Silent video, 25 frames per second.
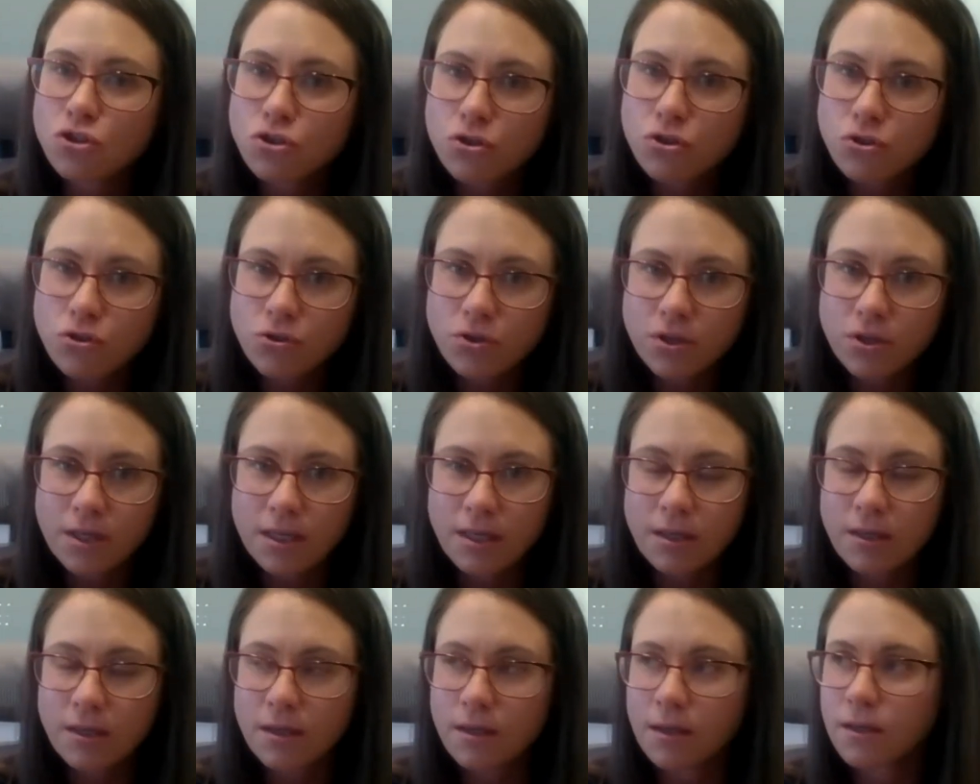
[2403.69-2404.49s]
But I
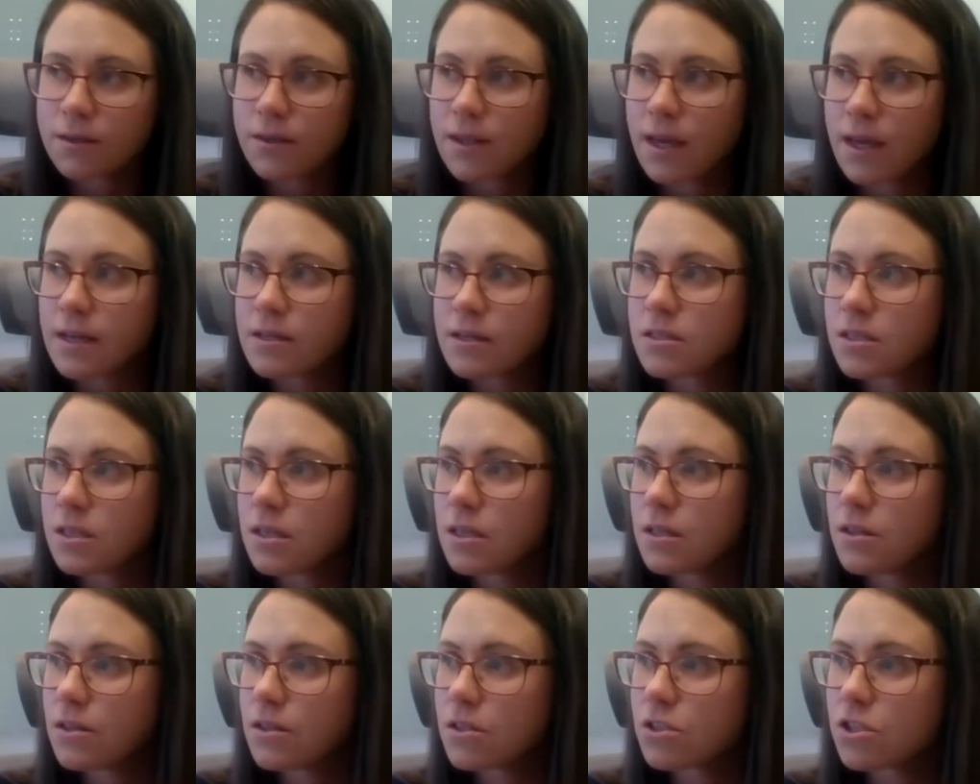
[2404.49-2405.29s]
do think
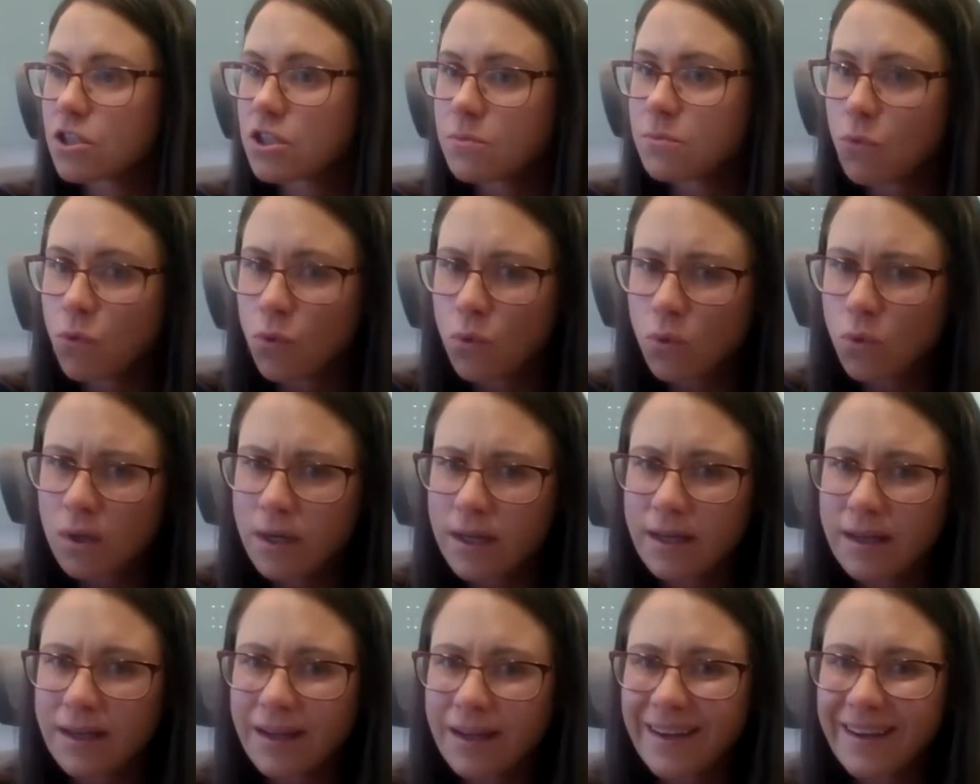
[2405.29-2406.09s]
that in the
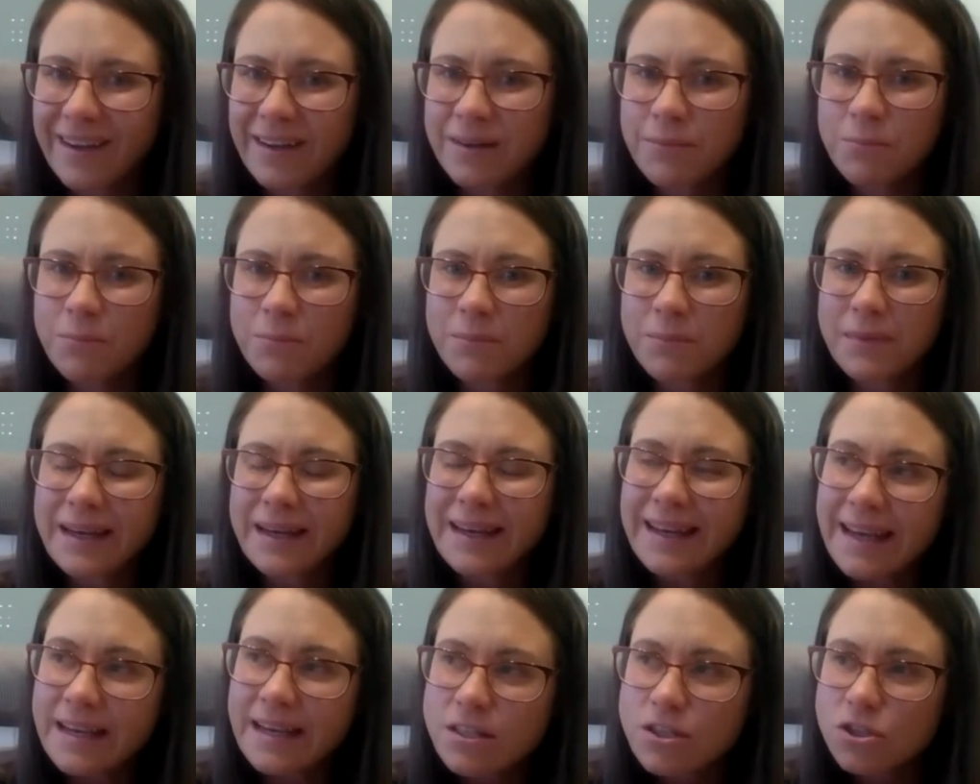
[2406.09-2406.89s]
smaller and
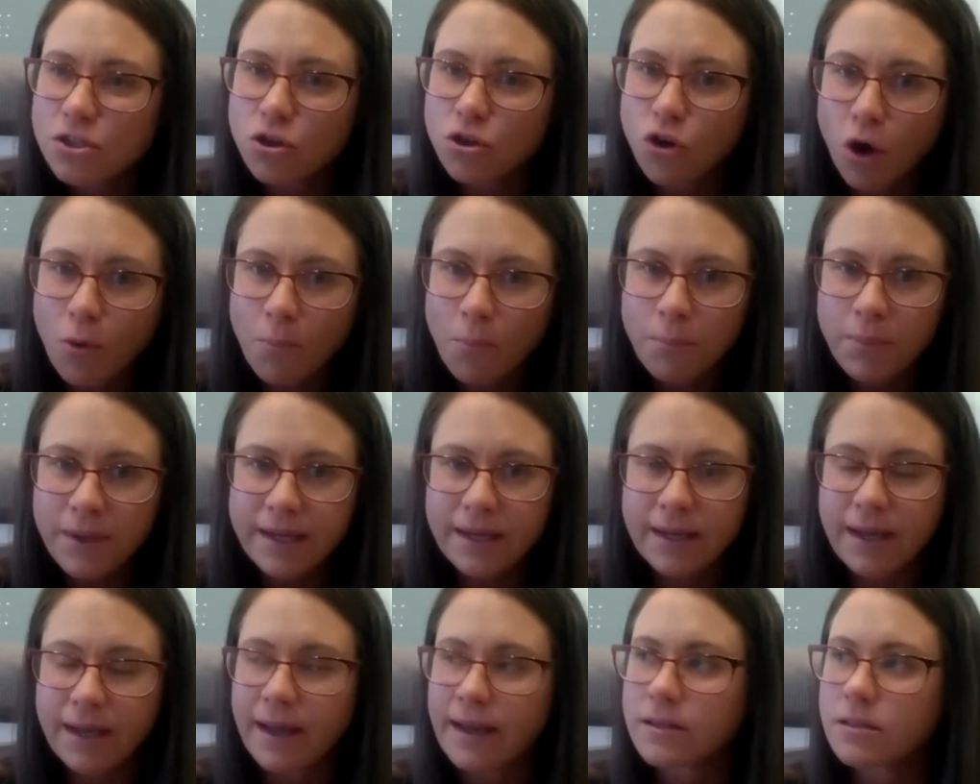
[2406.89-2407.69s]
less
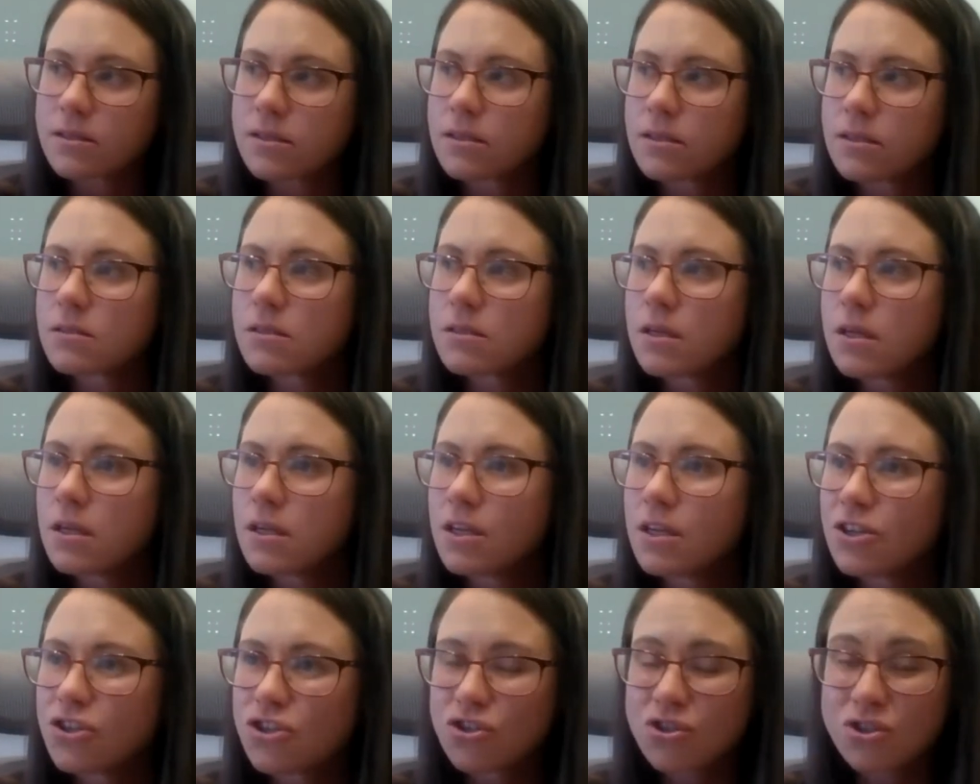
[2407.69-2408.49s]
complicated
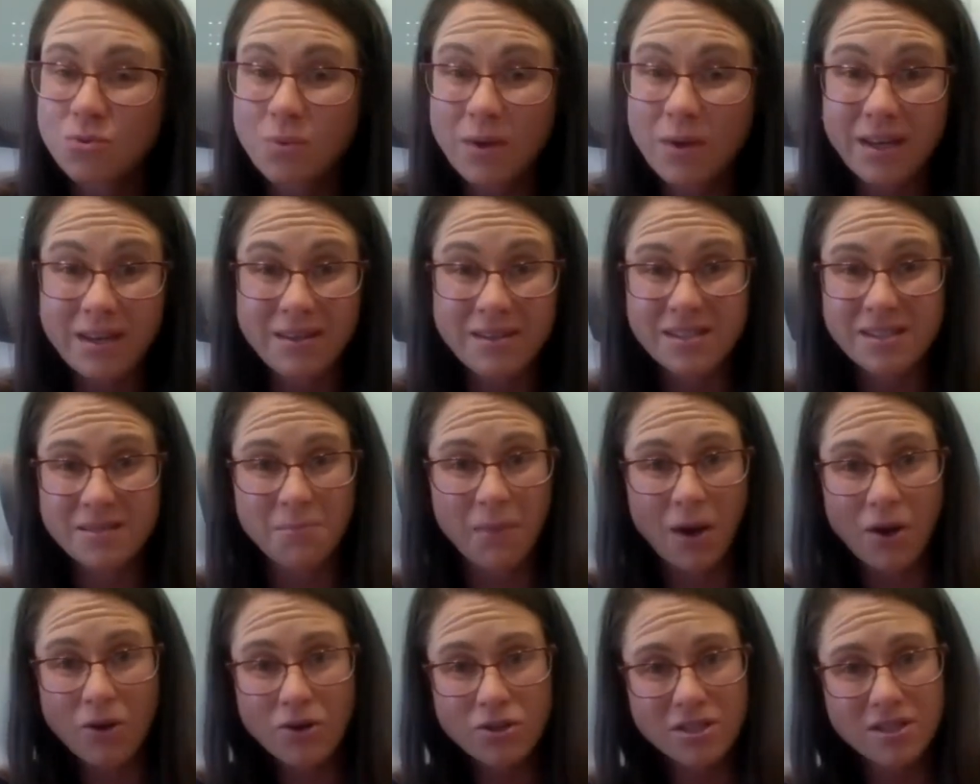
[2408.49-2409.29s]
issues, where
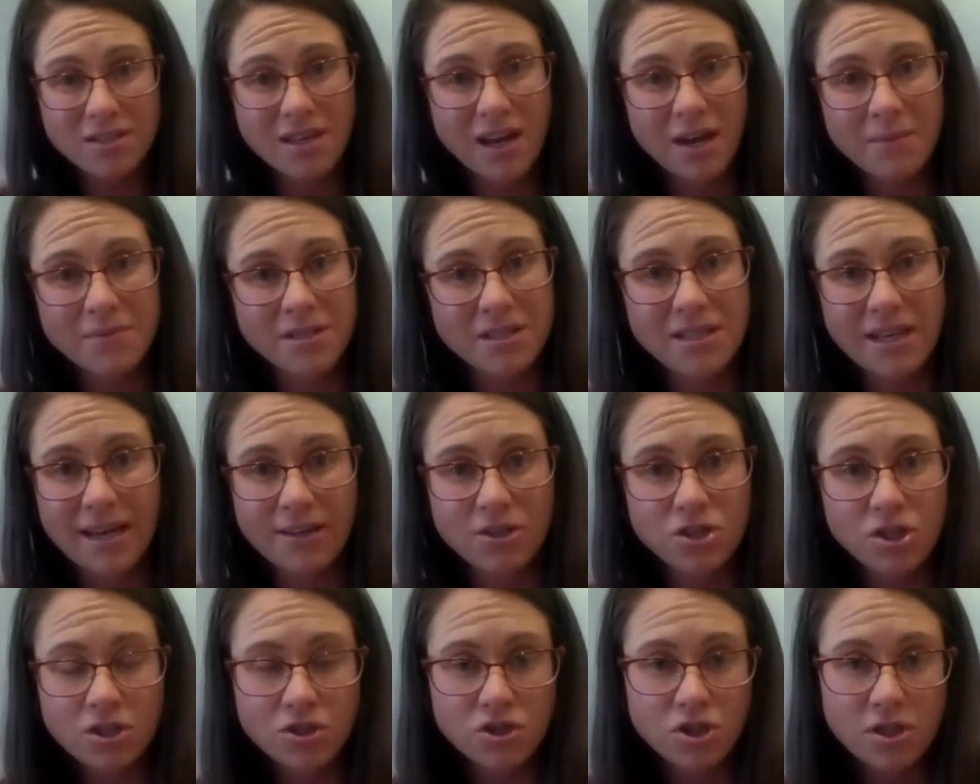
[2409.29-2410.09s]
most times it's
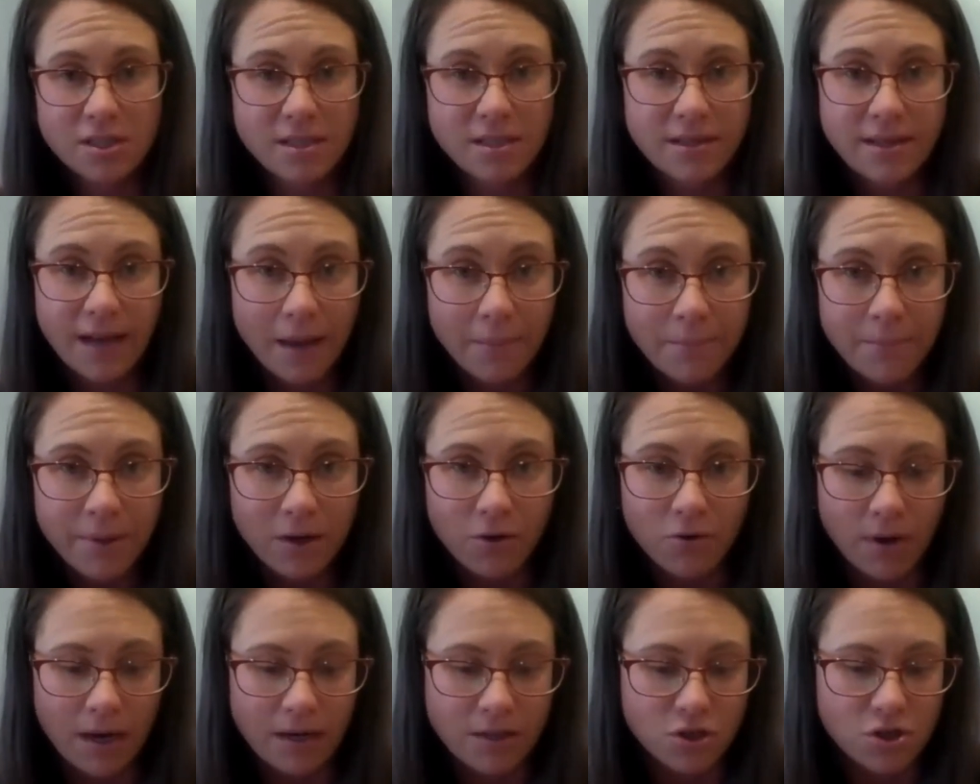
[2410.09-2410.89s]
actually just a number
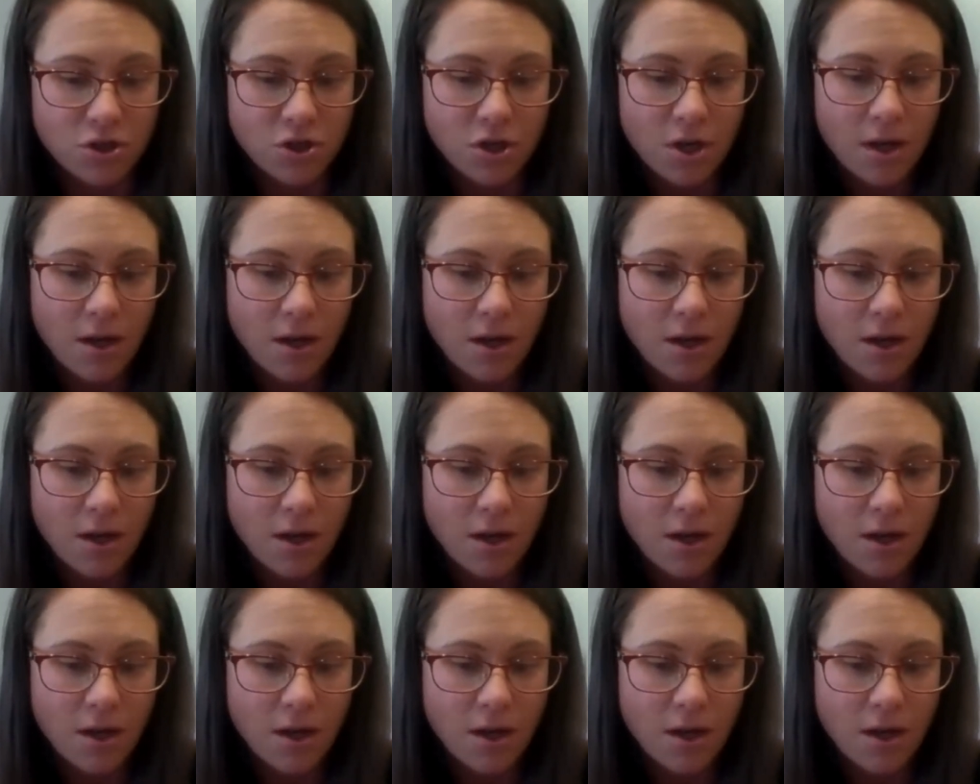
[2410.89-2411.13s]
crunch,